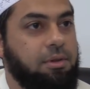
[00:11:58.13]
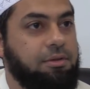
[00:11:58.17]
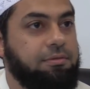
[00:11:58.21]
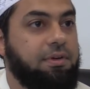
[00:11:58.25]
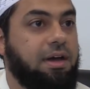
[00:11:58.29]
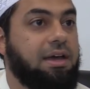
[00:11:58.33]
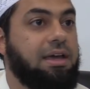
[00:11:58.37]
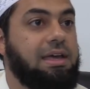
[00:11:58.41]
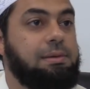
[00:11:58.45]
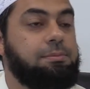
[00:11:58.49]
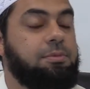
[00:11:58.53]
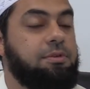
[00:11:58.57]
If I
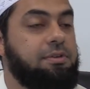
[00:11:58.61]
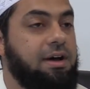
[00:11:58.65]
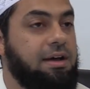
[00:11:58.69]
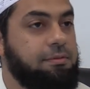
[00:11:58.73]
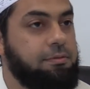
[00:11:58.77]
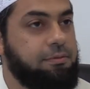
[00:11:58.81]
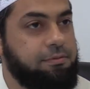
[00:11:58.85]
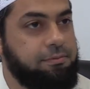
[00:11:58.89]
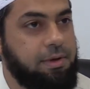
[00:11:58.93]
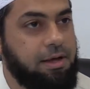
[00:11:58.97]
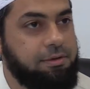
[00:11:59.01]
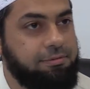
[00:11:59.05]
can't
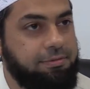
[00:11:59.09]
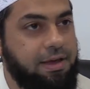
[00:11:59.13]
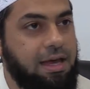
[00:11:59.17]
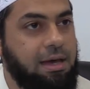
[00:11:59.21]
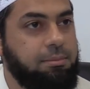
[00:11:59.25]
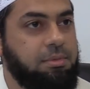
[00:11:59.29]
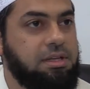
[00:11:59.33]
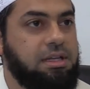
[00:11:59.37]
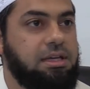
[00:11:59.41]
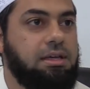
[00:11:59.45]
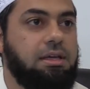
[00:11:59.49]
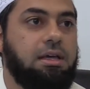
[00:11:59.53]
provide my
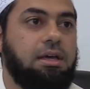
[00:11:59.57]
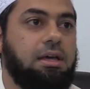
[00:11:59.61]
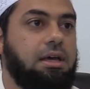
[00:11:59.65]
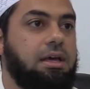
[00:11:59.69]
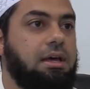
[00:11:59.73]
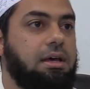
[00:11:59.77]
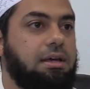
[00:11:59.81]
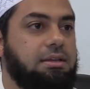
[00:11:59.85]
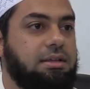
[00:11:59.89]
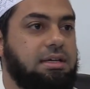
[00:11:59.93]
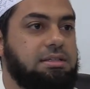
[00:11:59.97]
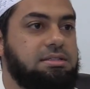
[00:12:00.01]
family,
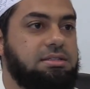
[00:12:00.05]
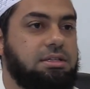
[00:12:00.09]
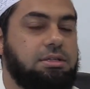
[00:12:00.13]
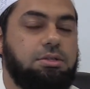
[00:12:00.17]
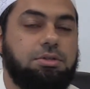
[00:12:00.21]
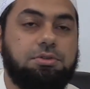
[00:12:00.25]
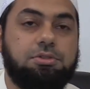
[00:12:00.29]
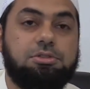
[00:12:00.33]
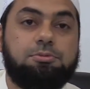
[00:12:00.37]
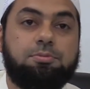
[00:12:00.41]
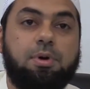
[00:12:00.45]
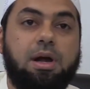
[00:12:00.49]
that's a
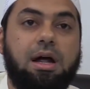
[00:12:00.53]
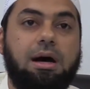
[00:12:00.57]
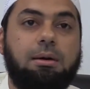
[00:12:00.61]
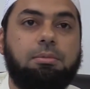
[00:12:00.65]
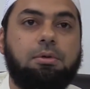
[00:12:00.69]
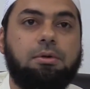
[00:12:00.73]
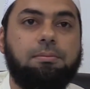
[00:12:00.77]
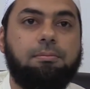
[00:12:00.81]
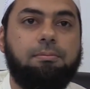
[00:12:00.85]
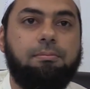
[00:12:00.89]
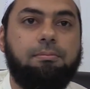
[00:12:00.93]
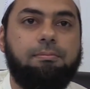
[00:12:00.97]
huge
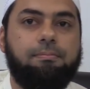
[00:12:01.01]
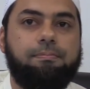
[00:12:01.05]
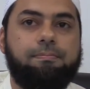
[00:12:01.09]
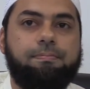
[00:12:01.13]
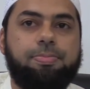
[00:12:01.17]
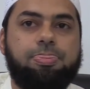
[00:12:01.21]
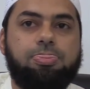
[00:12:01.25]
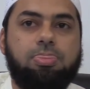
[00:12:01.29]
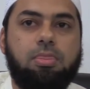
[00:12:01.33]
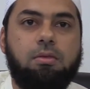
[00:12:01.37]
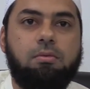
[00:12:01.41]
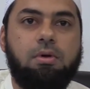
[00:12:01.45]
problem,
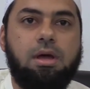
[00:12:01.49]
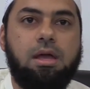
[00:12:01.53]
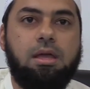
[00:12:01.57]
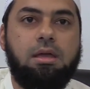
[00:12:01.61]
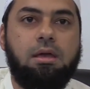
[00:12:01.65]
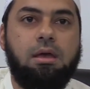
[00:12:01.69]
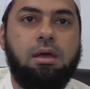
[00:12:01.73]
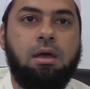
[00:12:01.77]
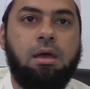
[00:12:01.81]
right?